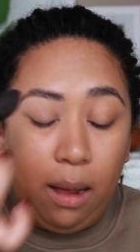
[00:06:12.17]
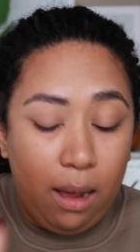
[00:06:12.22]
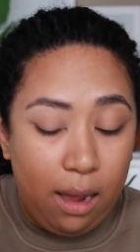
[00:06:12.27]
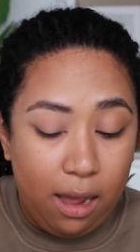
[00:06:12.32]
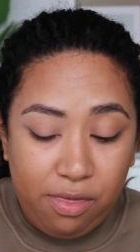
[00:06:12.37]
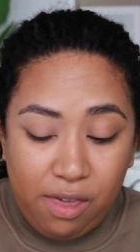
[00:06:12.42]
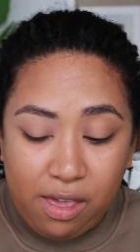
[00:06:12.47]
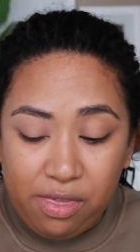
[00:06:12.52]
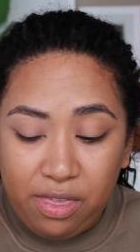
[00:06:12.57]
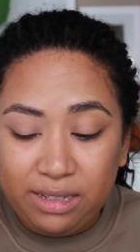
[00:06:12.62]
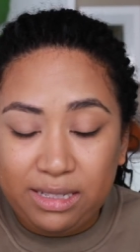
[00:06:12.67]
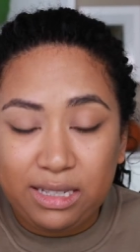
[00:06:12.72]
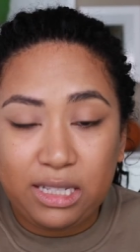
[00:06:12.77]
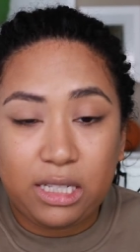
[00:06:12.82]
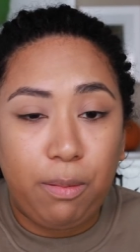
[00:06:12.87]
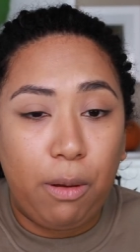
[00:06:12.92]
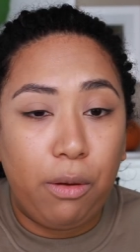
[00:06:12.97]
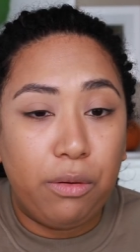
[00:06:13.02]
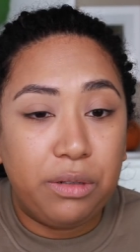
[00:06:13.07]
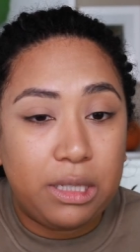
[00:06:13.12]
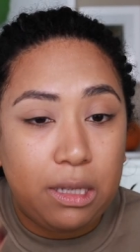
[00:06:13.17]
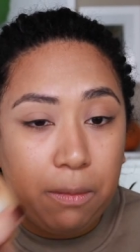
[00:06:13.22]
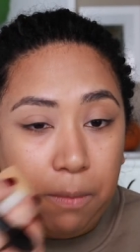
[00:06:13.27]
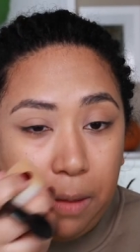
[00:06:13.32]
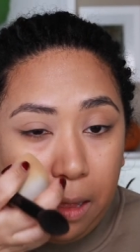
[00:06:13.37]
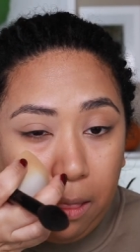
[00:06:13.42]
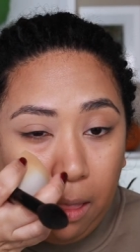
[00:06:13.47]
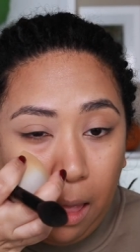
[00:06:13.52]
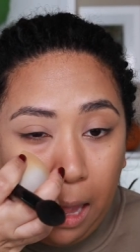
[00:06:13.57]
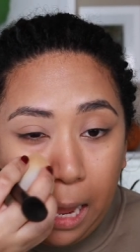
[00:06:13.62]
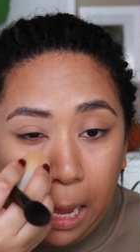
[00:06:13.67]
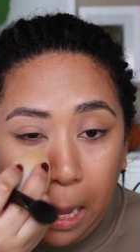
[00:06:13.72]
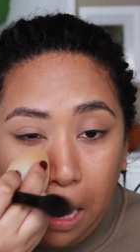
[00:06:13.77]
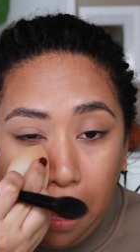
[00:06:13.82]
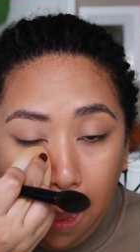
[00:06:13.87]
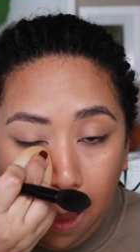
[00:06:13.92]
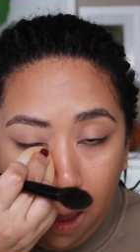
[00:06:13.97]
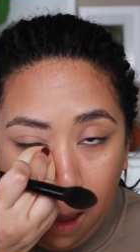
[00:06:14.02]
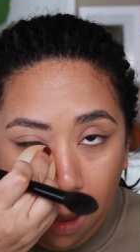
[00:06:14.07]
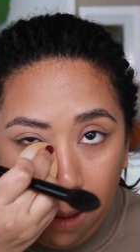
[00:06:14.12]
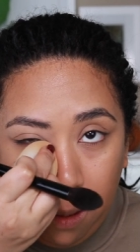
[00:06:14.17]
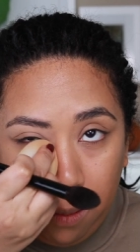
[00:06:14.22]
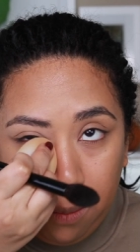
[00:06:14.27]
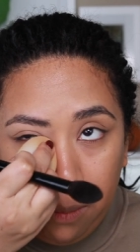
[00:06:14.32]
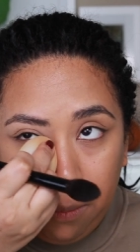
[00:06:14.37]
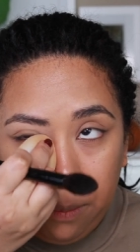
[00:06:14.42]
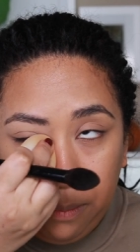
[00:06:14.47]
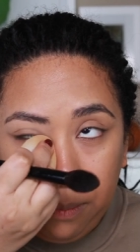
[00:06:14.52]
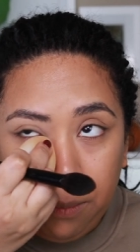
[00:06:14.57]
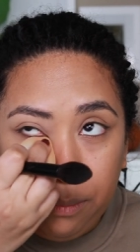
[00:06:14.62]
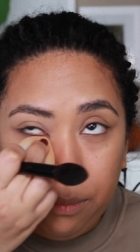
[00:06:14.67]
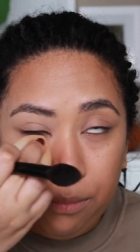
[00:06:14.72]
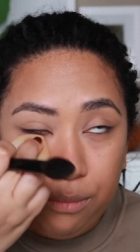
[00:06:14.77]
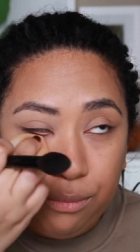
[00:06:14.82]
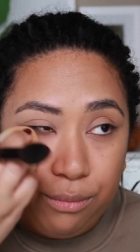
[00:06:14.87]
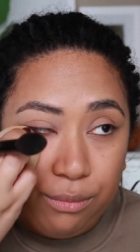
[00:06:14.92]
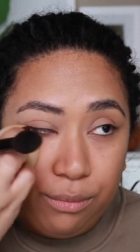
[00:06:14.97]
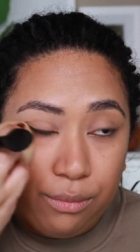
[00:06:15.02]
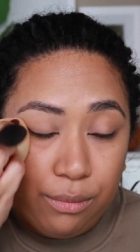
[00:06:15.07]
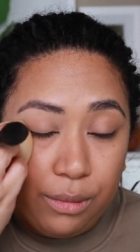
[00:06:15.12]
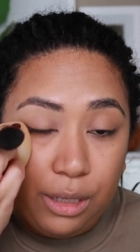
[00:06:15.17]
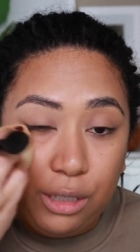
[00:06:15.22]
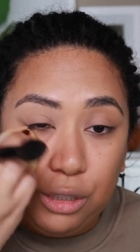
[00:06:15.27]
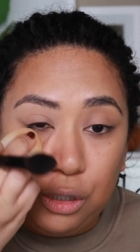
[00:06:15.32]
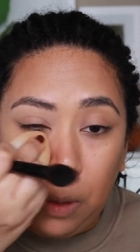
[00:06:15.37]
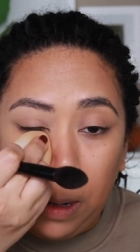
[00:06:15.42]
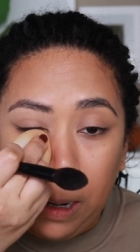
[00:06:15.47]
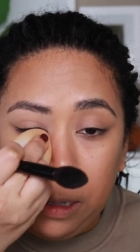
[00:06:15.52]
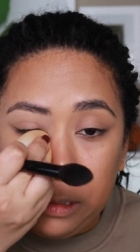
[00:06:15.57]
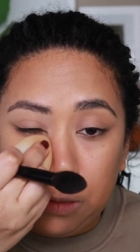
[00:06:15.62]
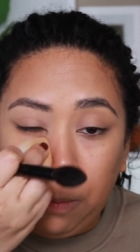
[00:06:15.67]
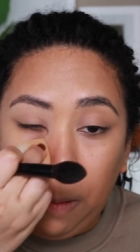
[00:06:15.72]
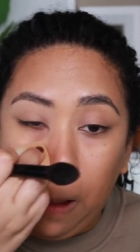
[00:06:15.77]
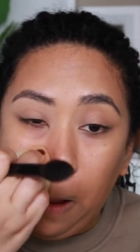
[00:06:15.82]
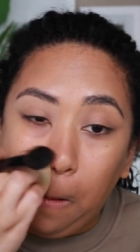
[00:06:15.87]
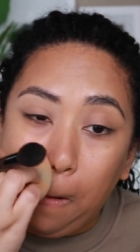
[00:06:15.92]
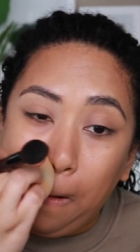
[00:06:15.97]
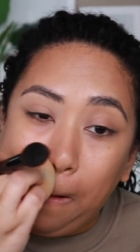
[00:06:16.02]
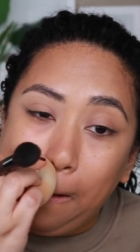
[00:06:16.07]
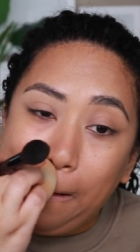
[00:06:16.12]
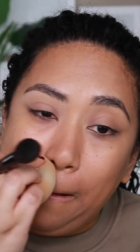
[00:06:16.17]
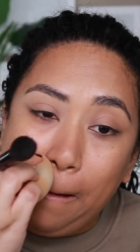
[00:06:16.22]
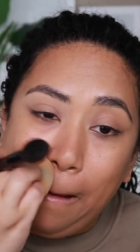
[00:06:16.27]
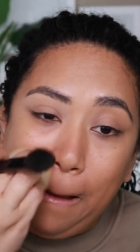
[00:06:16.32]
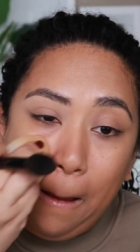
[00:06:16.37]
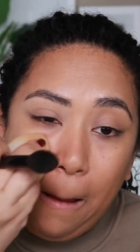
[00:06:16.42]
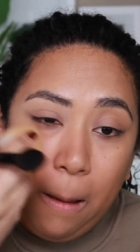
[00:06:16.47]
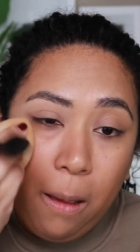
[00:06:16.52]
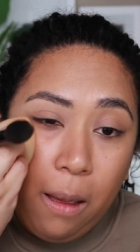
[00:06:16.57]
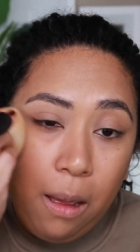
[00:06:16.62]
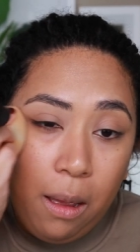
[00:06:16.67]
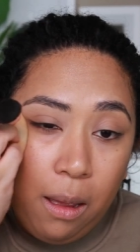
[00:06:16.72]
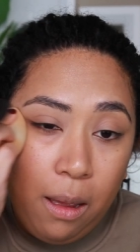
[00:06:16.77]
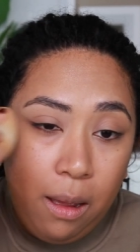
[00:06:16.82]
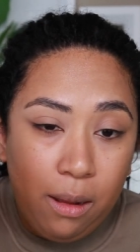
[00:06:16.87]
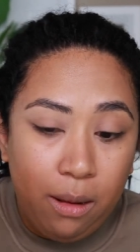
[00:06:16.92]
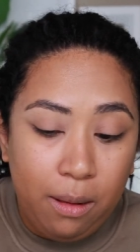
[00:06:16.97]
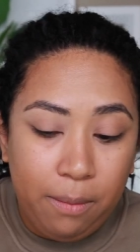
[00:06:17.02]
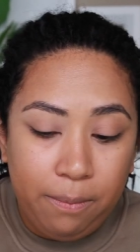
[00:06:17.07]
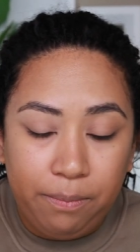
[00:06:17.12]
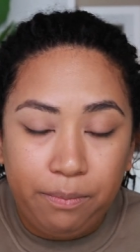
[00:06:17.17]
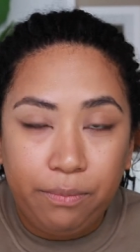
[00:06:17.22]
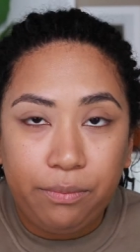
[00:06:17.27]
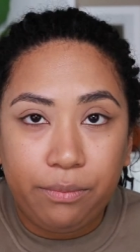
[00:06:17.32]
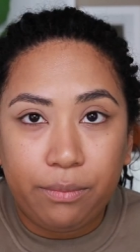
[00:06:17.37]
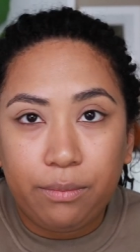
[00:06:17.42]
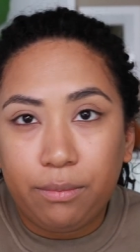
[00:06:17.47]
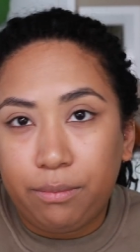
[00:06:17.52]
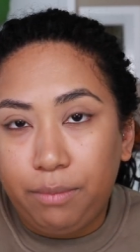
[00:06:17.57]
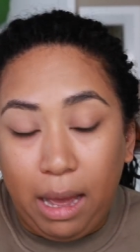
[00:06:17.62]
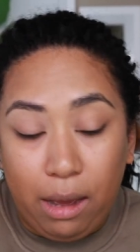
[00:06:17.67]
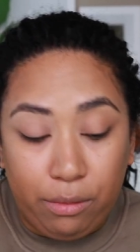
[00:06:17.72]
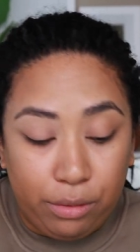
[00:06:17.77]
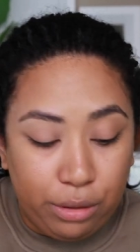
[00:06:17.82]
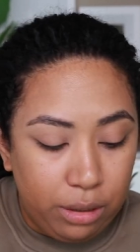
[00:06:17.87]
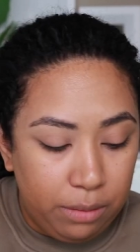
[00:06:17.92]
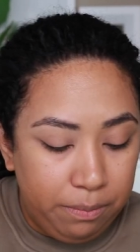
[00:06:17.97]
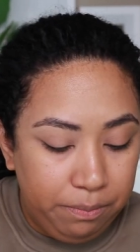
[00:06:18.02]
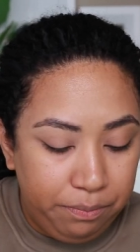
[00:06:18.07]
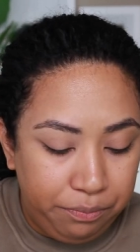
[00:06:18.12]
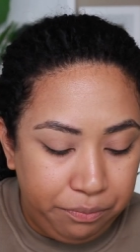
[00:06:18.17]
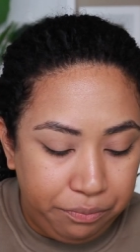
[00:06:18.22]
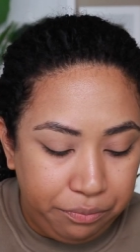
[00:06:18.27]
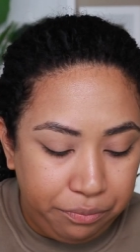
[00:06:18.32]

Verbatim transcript: I think this is supposed to be like a transparent powder,